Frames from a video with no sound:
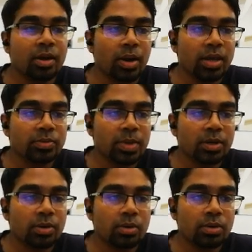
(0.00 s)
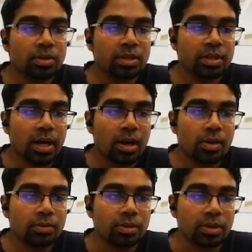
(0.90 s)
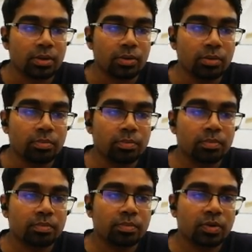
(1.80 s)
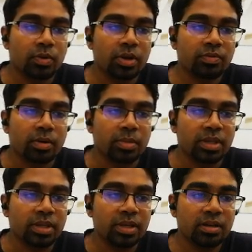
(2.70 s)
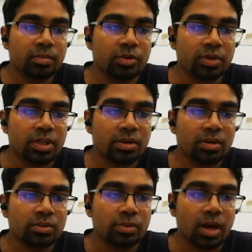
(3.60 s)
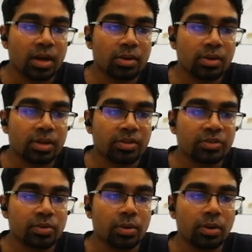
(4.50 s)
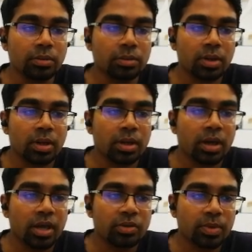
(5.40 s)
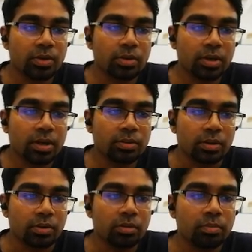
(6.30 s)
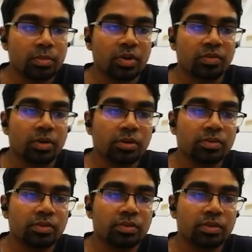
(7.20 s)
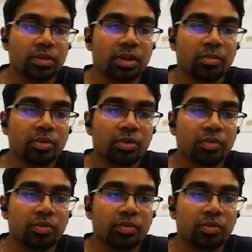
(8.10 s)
Now as we go down the group, going from helium to neon to argon and so on, as we go down the group, of course, the number